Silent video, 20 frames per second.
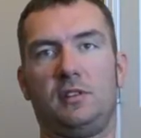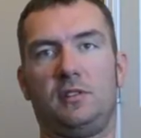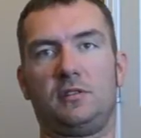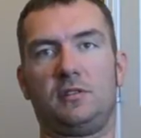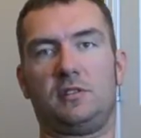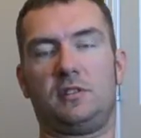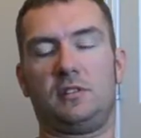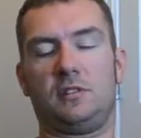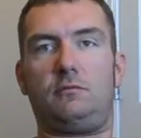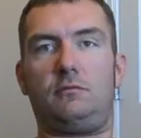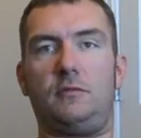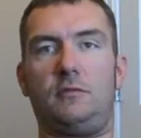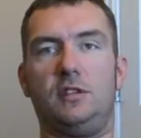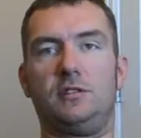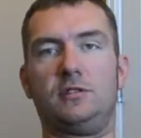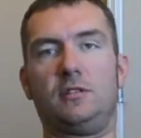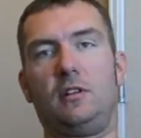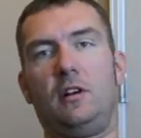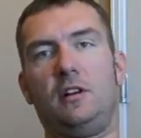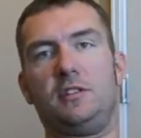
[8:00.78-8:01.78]
those two.
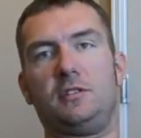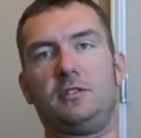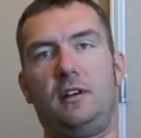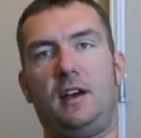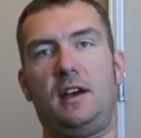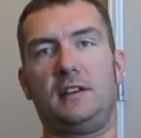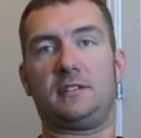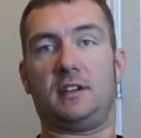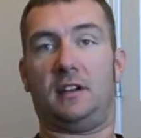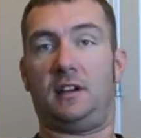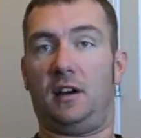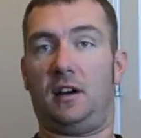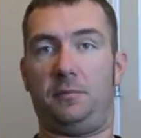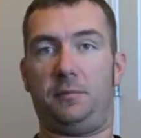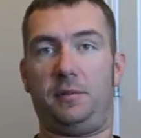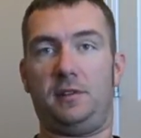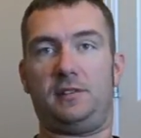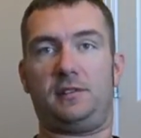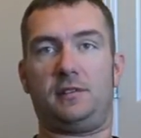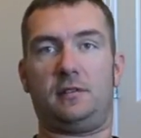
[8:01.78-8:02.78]
So it also has a
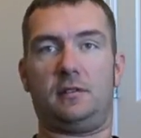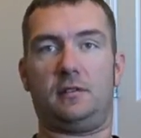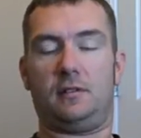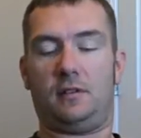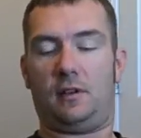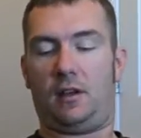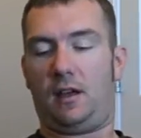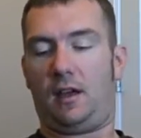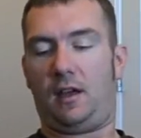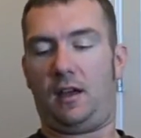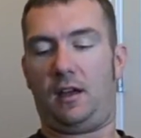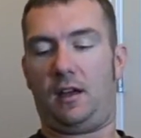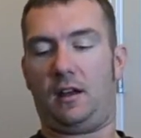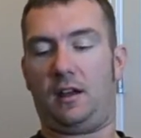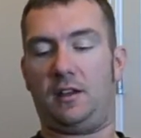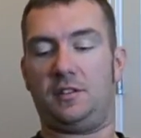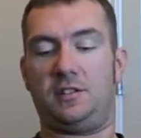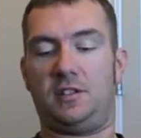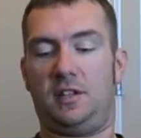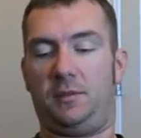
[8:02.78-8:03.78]
compass
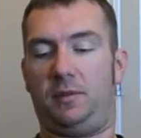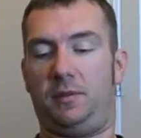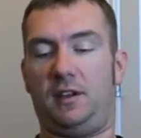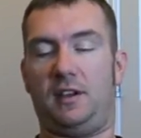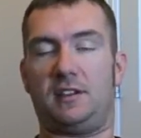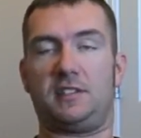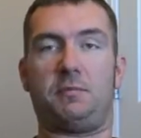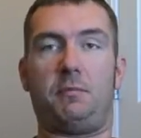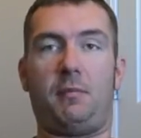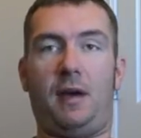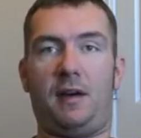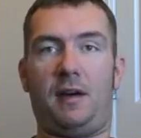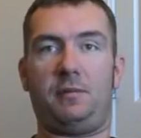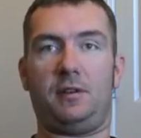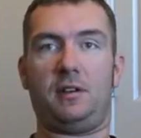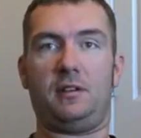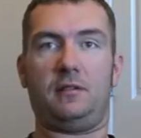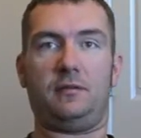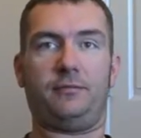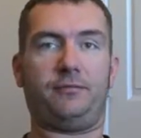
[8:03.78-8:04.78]
and a GPS
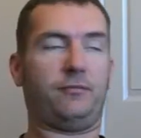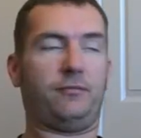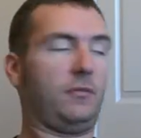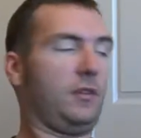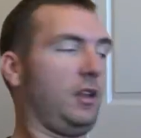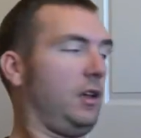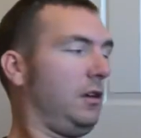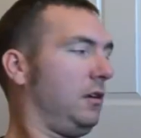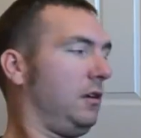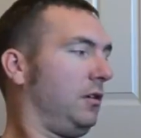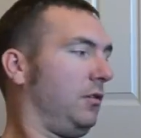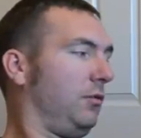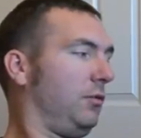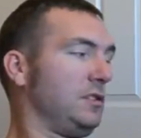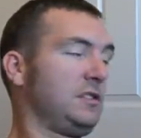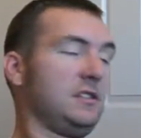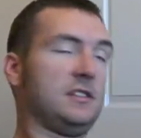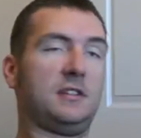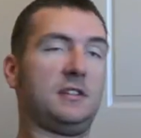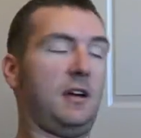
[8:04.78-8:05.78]
mapping,
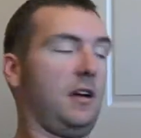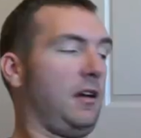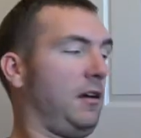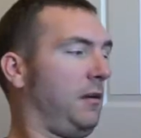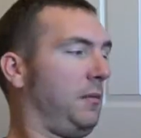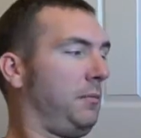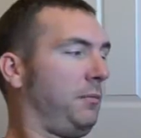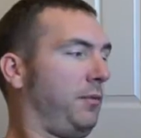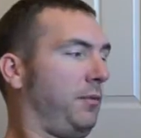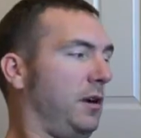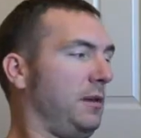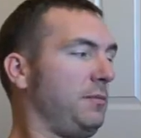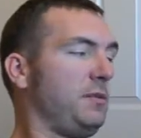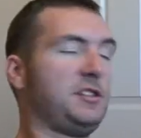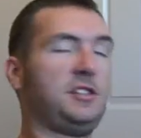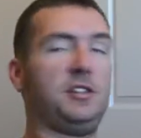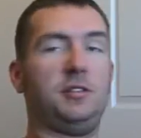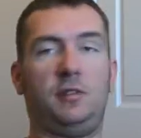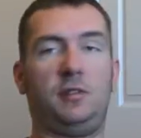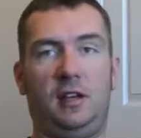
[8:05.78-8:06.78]
which is pretty
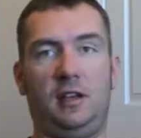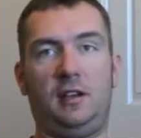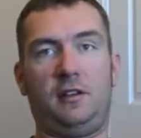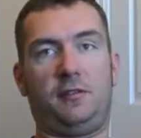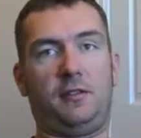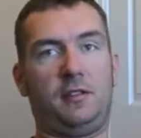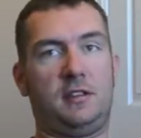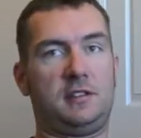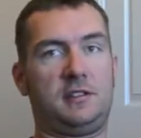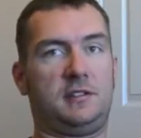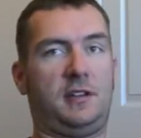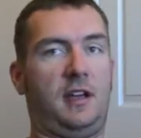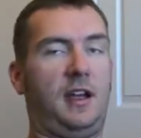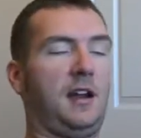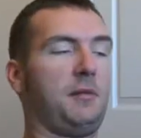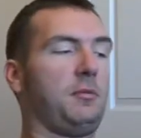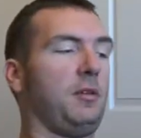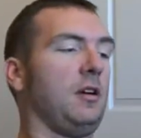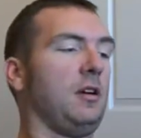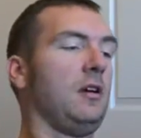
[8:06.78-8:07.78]
much unique for this
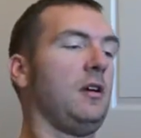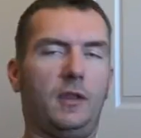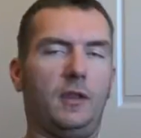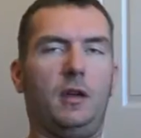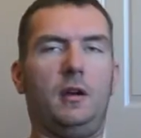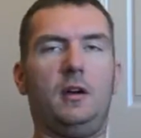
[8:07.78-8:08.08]
camera.